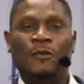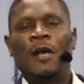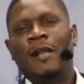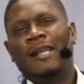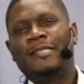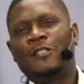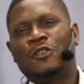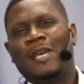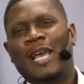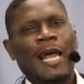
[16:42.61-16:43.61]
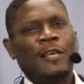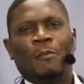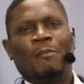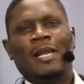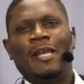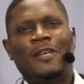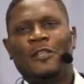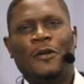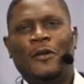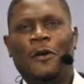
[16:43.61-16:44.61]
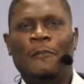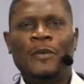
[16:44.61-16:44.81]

Listen to me, either you believe it or not.